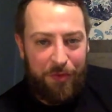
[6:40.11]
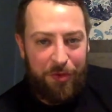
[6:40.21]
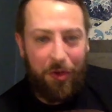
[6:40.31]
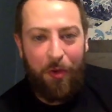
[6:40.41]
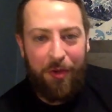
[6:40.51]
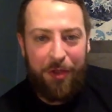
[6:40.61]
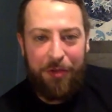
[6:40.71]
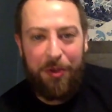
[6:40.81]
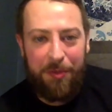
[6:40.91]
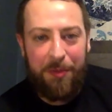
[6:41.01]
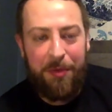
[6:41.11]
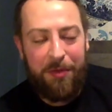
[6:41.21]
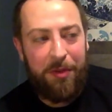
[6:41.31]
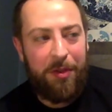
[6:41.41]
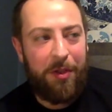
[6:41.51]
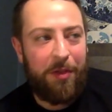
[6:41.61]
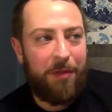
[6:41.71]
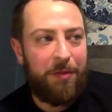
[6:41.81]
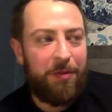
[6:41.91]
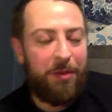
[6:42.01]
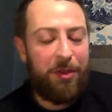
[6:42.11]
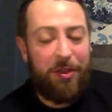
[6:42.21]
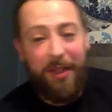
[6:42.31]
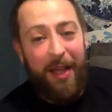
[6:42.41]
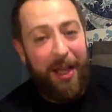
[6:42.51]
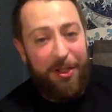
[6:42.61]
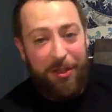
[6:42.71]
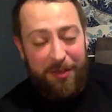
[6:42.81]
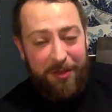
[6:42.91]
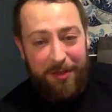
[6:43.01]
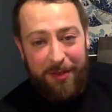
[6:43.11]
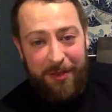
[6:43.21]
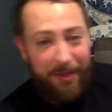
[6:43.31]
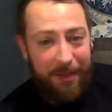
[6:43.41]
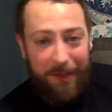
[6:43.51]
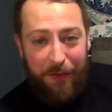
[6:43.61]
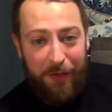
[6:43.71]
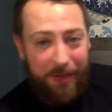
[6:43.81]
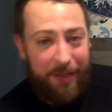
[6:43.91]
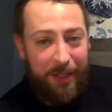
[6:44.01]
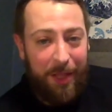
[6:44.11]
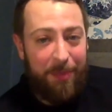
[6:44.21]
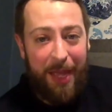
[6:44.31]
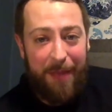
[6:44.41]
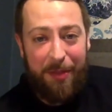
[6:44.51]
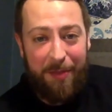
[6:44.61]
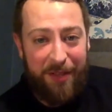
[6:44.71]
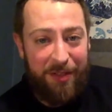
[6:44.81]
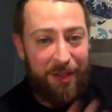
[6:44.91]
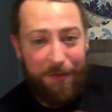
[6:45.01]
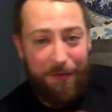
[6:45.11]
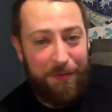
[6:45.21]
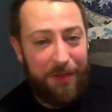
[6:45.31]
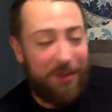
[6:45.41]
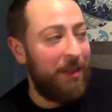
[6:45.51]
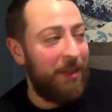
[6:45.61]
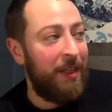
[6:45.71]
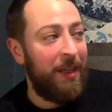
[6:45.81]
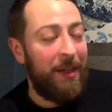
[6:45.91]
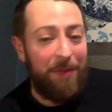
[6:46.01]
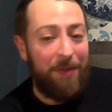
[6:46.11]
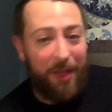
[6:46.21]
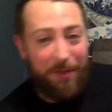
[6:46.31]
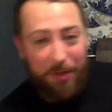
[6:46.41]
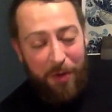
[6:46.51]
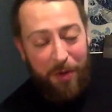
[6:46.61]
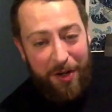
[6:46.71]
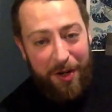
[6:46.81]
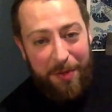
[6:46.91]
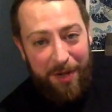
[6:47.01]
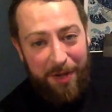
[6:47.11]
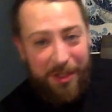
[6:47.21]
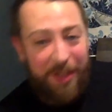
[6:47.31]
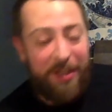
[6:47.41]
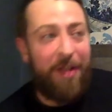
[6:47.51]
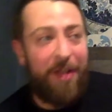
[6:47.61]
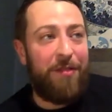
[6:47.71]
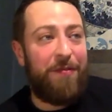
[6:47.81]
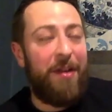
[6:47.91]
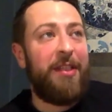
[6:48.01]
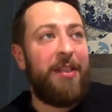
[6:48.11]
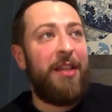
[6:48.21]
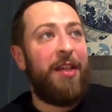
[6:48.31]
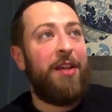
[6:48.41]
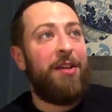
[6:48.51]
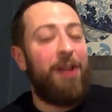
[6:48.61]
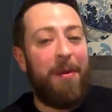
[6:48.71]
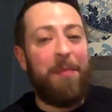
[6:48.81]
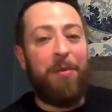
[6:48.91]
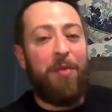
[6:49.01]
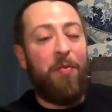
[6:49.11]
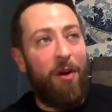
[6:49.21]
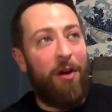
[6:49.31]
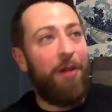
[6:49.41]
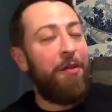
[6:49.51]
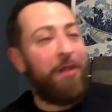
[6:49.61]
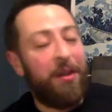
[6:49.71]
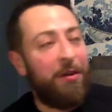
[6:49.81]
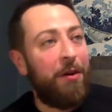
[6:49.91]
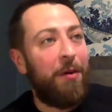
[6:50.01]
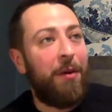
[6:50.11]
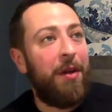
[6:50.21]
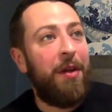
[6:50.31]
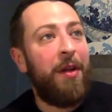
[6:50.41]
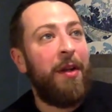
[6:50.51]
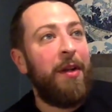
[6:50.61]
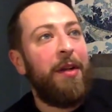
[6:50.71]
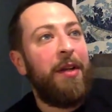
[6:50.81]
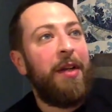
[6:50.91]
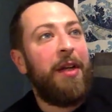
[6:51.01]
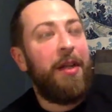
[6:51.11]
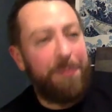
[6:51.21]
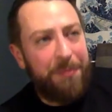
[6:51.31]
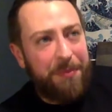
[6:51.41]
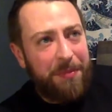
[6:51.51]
storage room, which if you keep tabs on my stuff recently, I'm just working on a project now to finally get like a comic book wall thing going. And